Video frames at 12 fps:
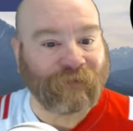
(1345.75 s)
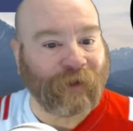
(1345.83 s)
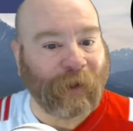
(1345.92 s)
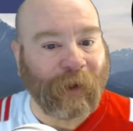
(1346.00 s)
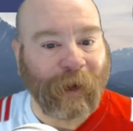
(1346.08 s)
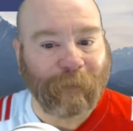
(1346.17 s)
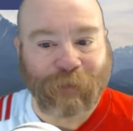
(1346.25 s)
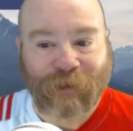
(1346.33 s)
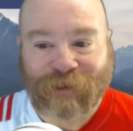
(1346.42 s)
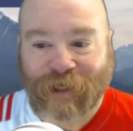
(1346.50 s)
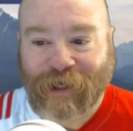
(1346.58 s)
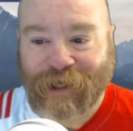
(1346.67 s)
so I
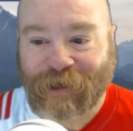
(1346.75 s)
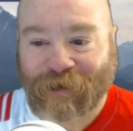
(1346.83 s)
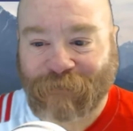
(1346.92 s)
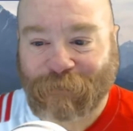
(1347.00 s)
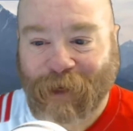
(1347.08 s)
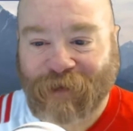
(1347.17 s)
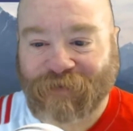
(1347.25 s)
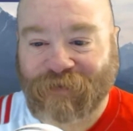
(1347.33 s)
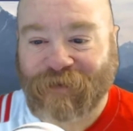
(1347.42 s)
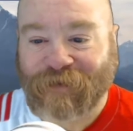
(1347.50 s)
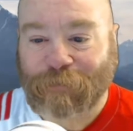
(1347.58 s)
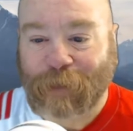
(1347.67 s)
appreciate y'all's
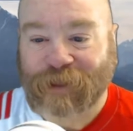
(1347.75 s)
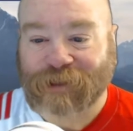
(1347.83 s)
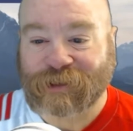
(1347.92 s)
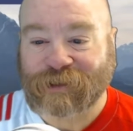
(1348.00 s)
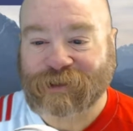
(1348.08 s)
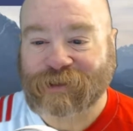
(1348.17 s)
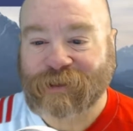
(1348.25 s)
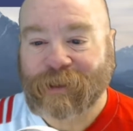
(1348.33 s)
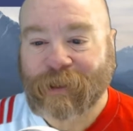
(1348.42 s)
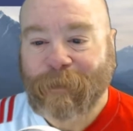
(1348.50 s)
patience,